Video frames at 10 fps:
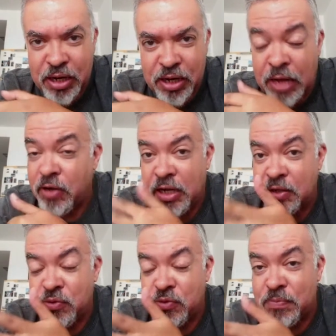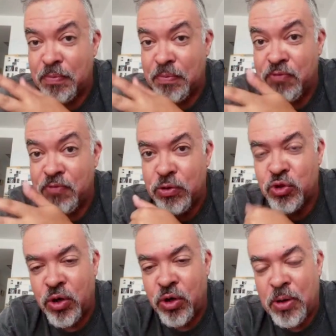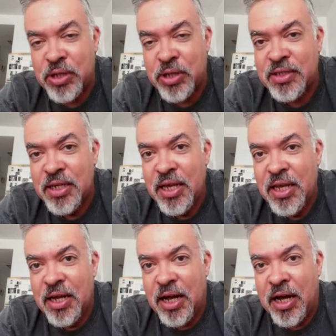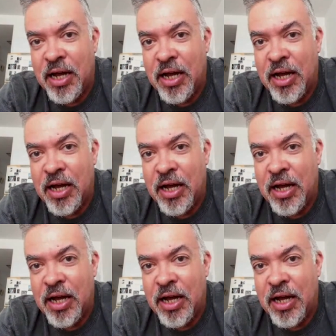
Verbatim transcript: I, I, am very sorry about that. Uh, I'm